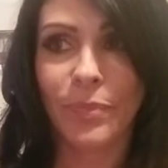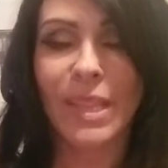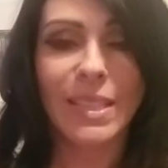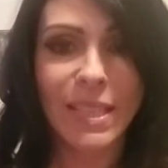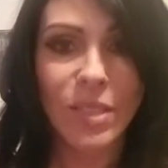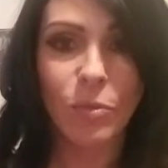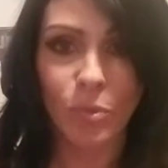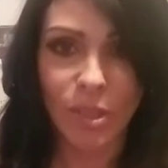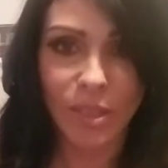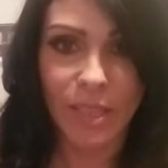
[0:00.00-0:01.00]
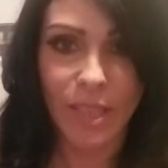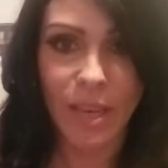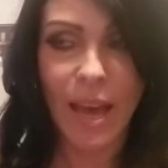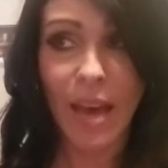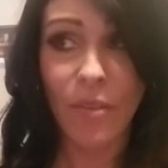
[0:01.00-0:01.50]
it doesn't really
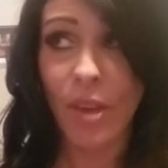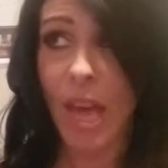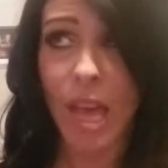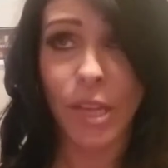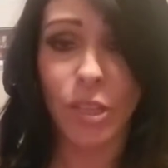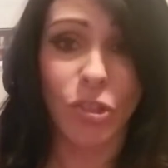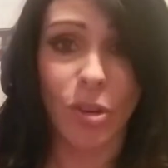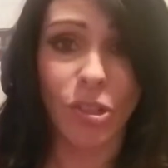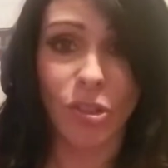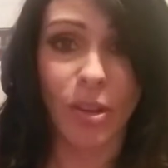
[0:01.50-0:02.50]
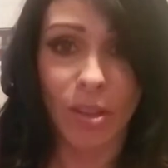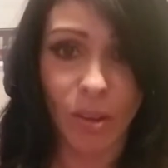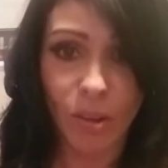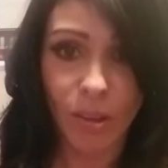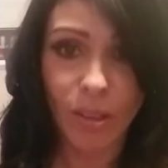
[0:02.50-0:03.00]
have any structure at
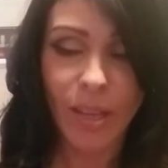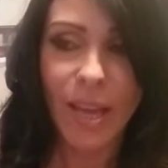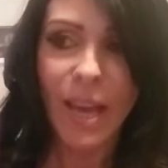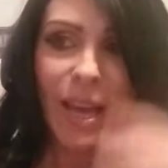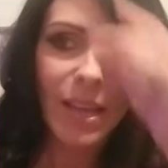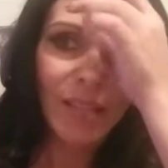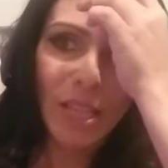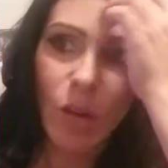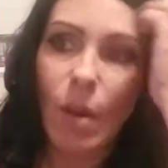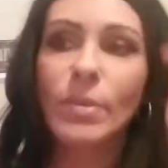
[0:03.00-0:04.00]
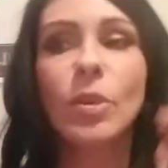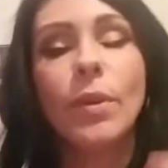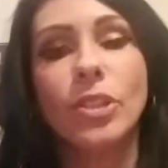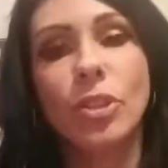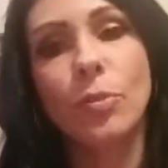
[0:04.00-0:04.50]
all. So I was
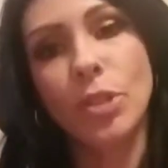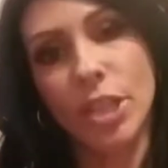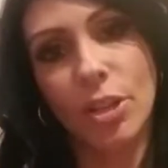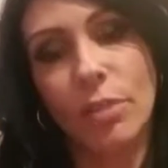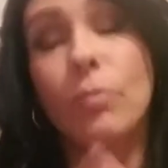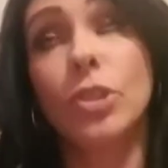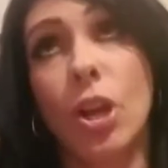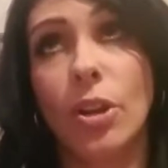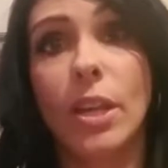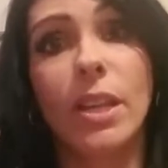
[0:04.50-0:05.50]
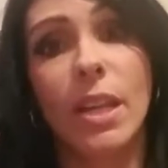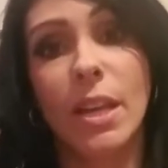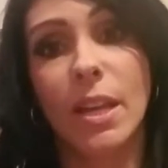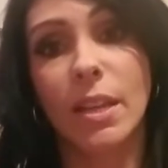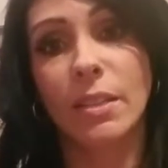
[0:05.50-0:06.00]
going to return it
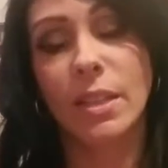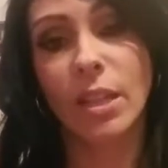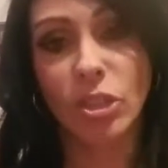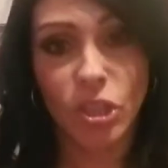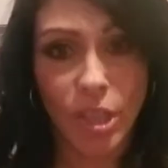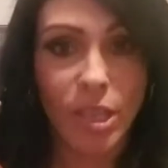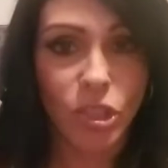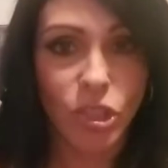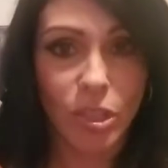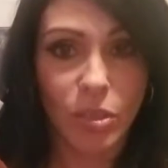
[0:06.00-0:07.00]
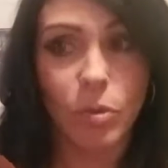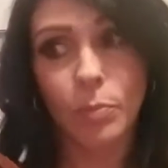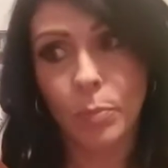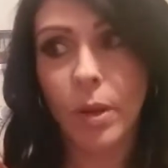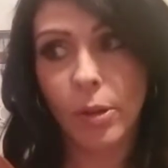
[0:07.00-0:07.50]
and exchange it or
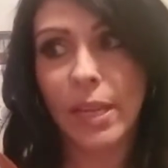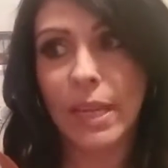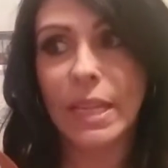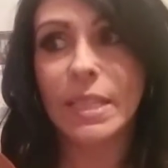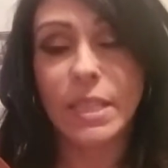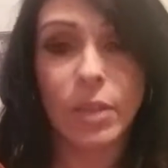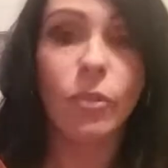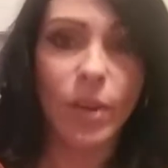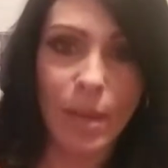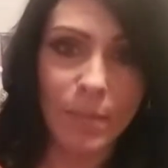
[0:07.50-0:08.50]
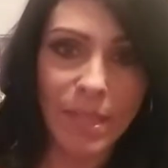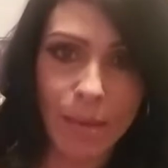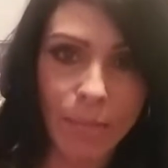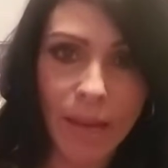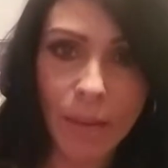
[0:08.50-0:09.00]
get a different
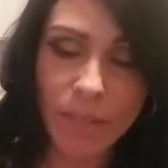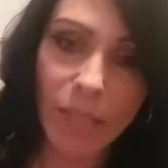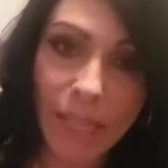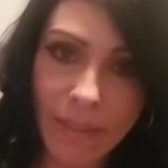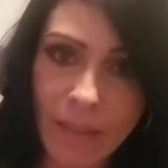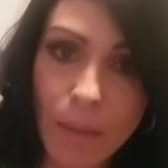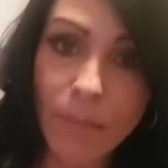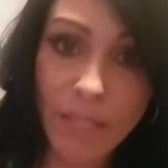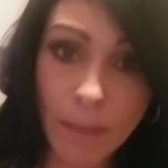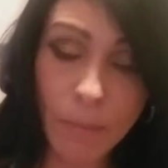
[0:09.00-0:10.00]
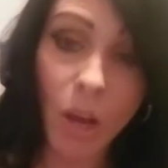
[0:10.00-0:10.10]
MCM bag. I was going to get the MCM